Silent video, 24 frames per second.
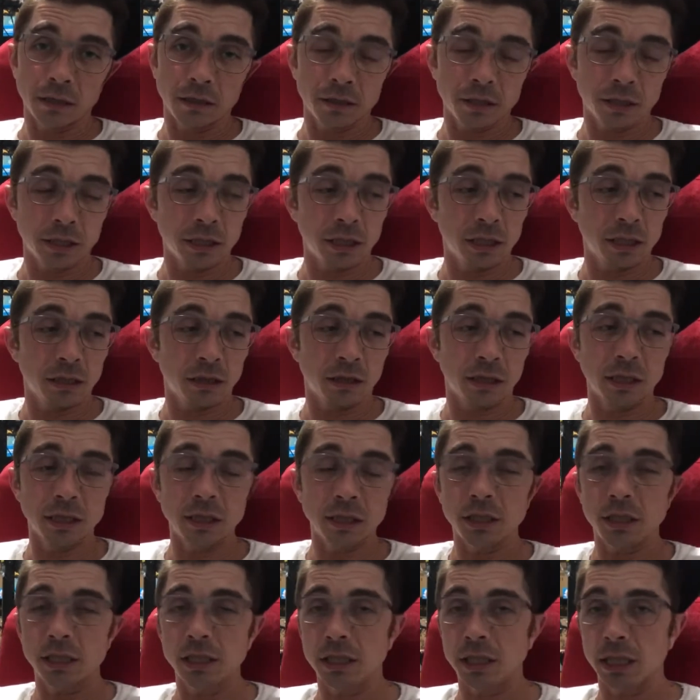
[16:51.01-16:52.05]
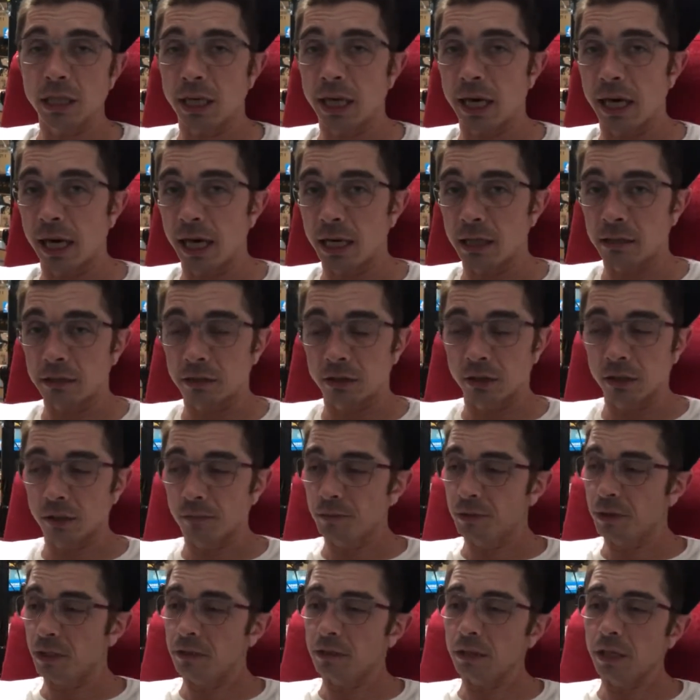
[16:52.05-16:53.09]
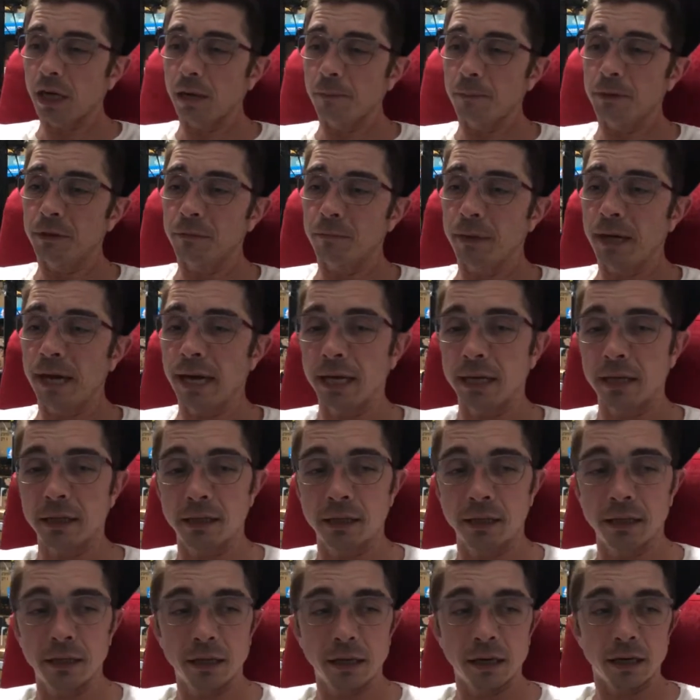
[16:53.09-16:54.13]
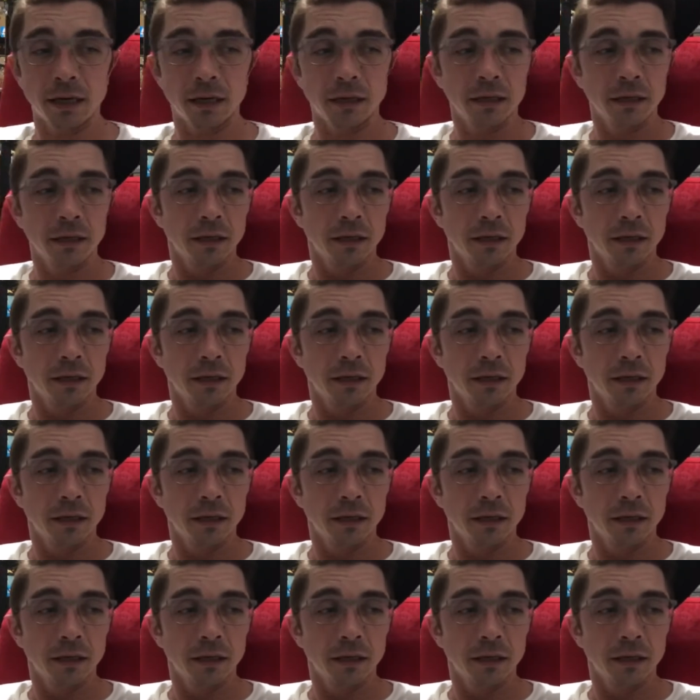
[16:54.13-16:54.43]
She thinks she's a cat, jumps on top of the back of the